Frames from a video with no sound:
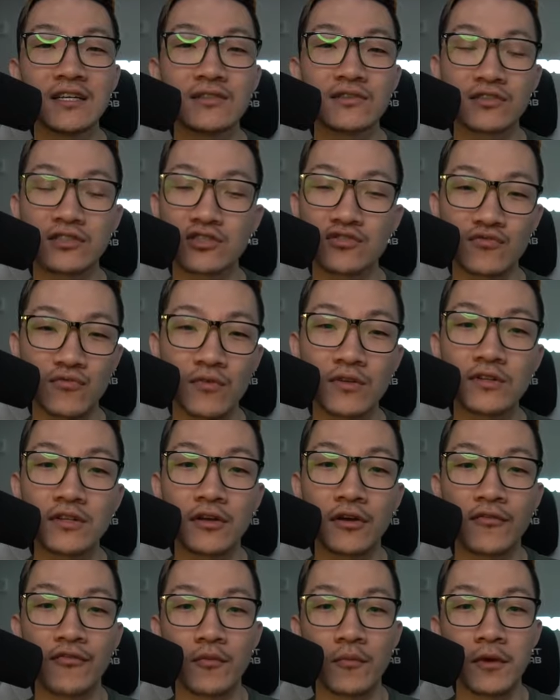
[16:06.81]
So this is really
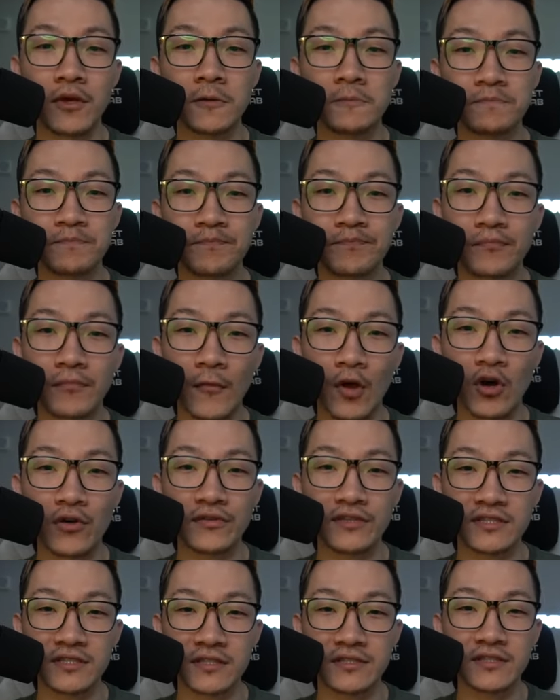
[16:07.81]
good for me, all
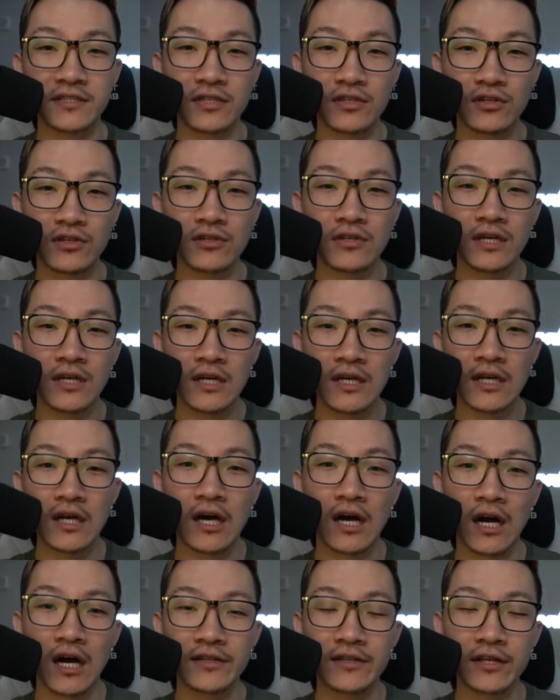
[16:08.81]
things considered.
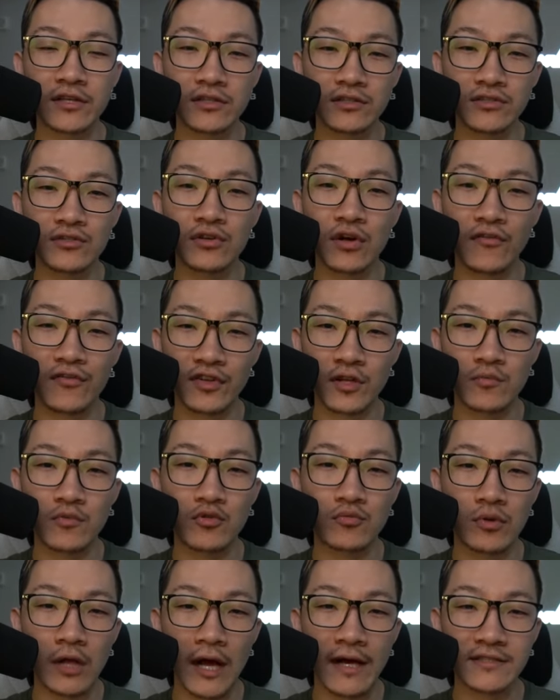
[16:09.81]
They do go for the
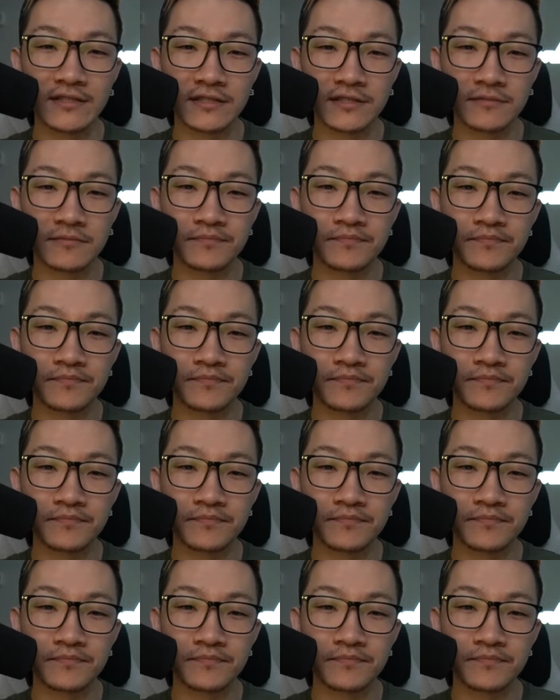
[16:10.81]
Moonblast.